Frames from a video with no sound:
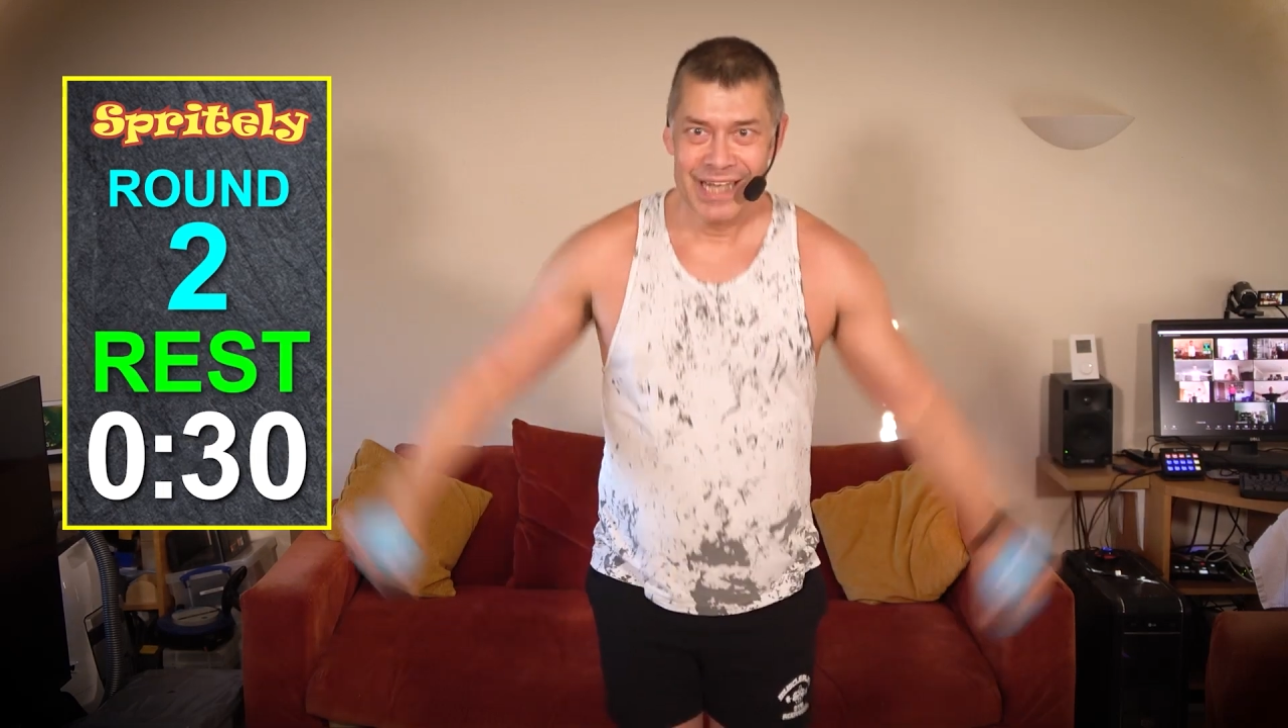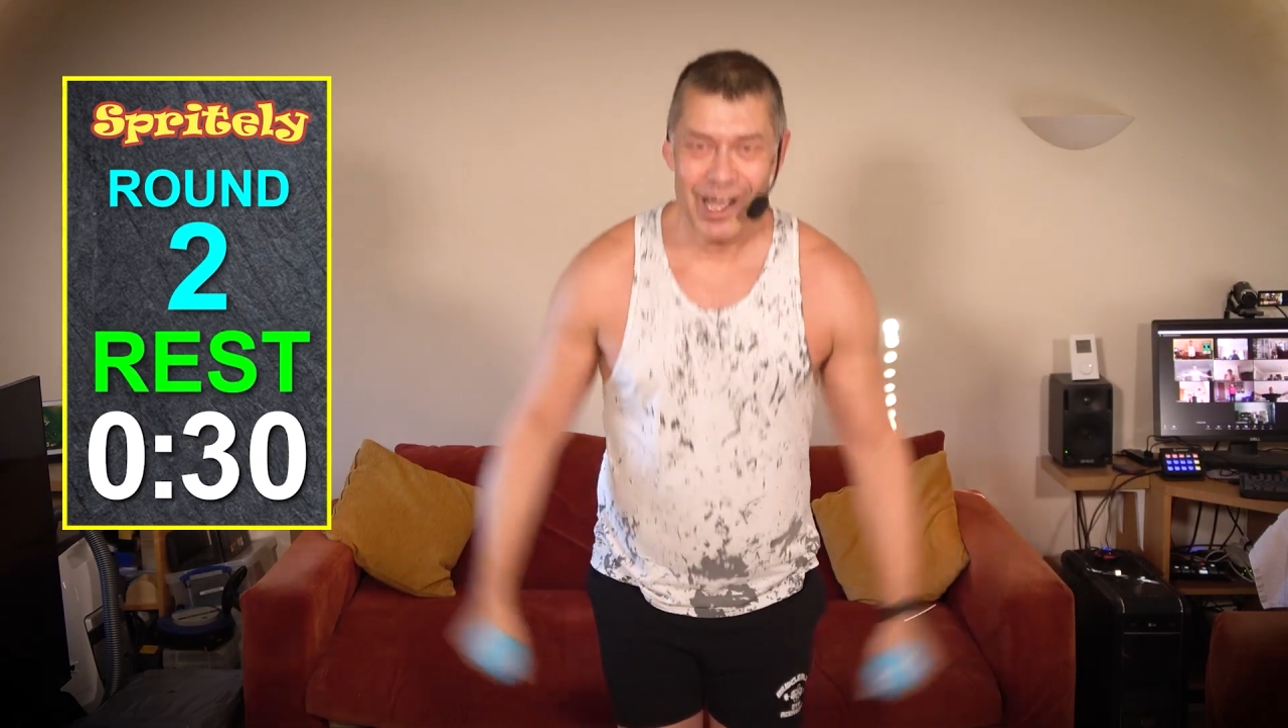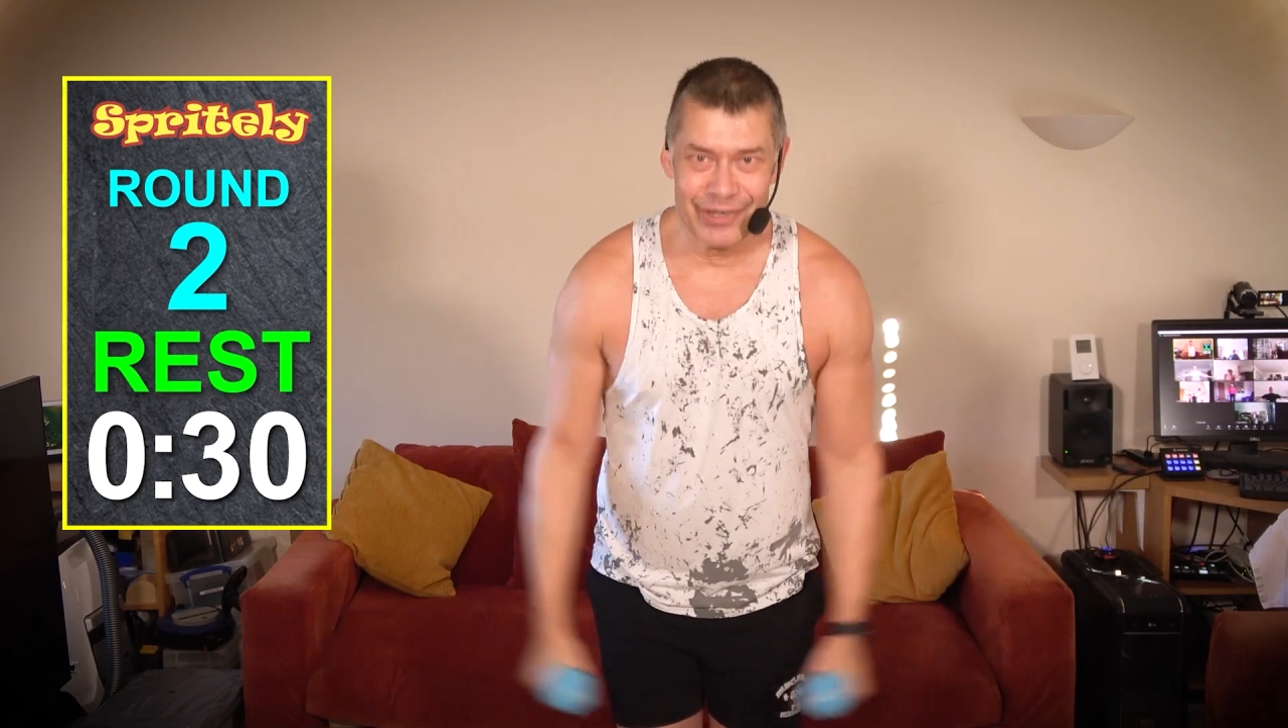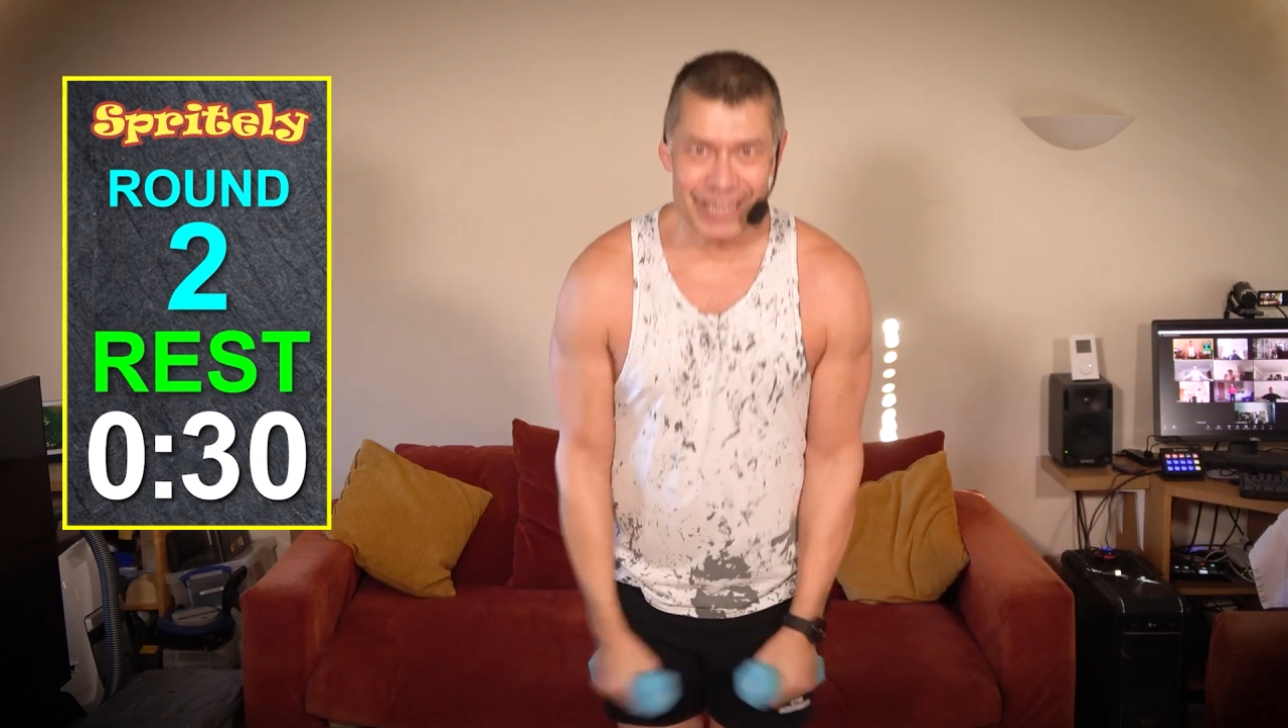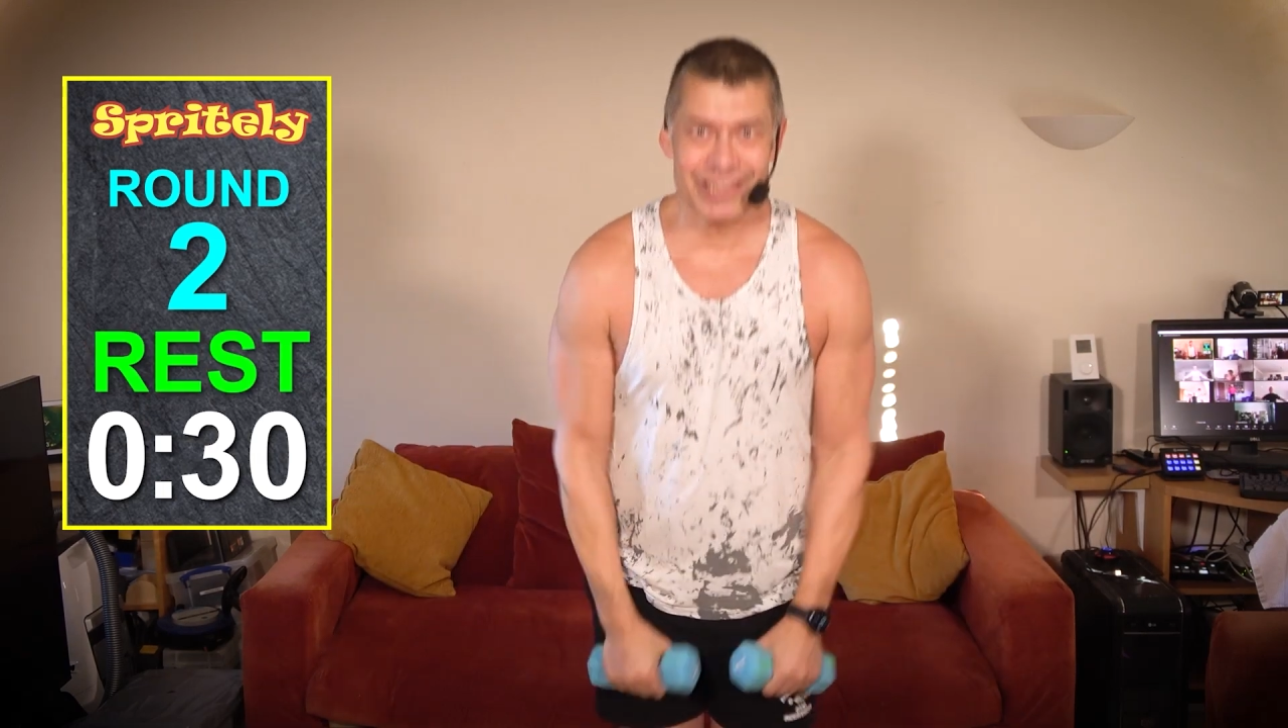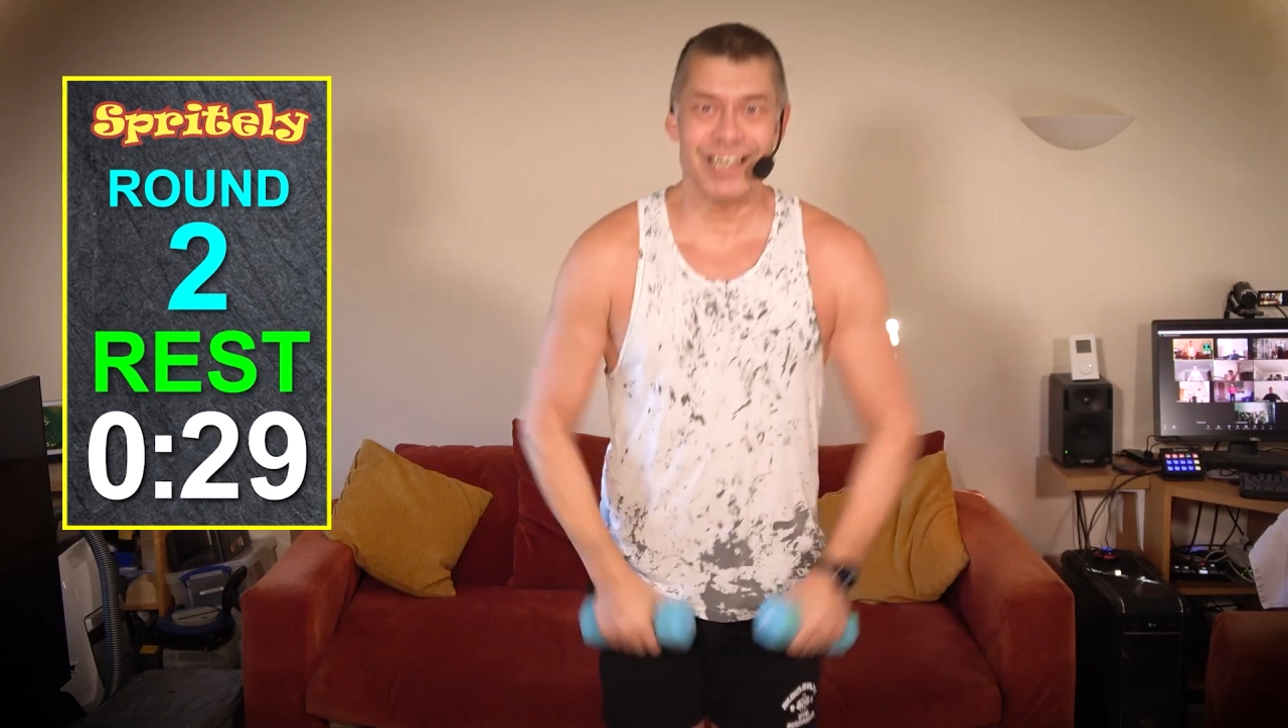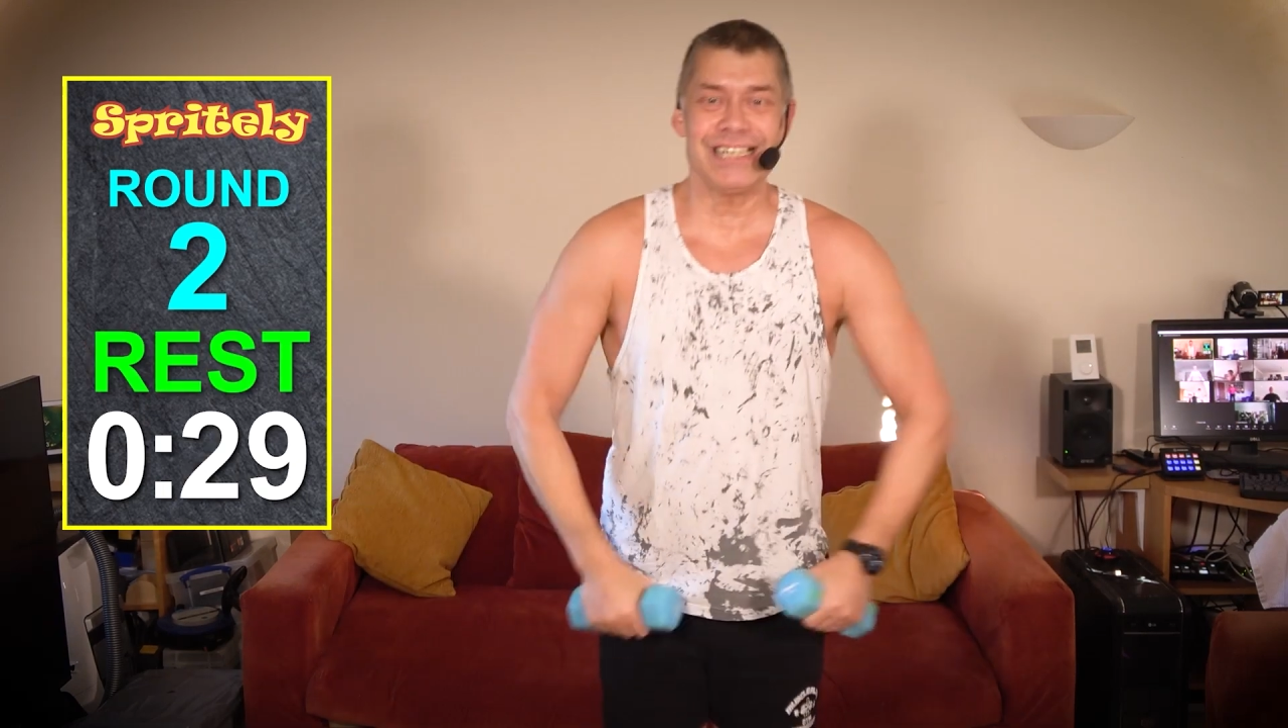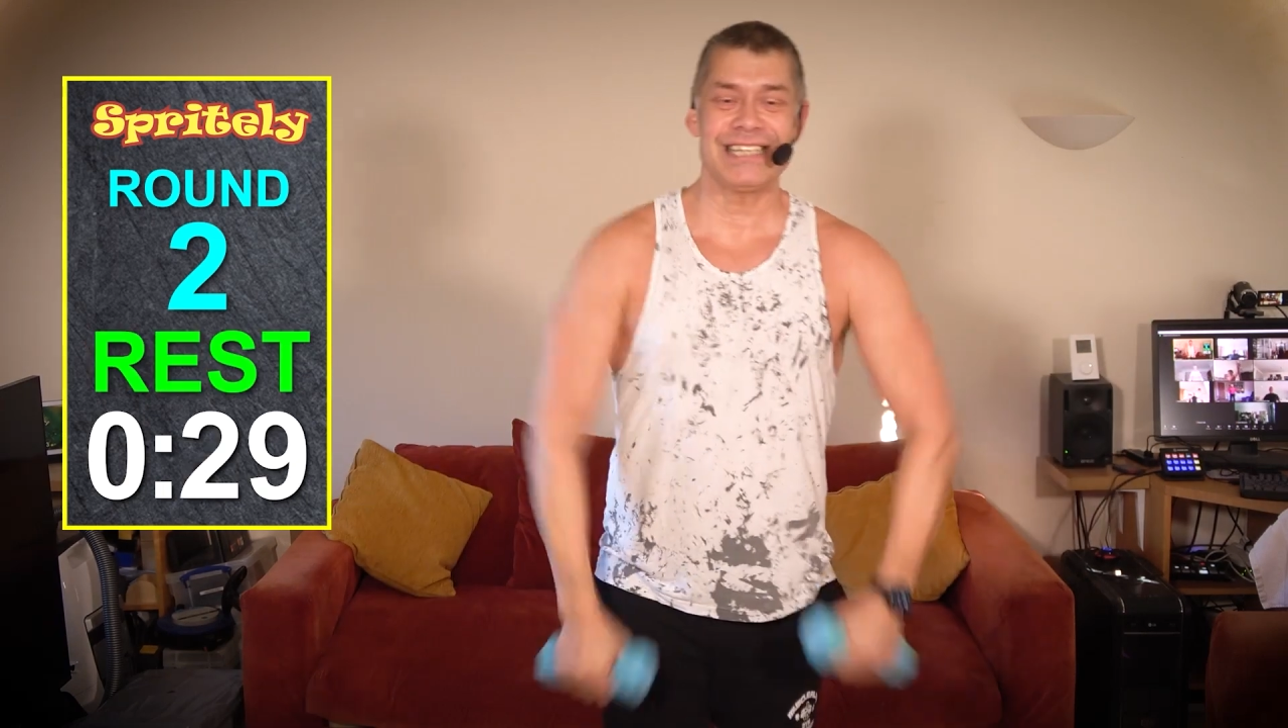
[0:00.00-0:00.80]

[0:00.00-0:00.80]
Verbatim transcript: Okay, 30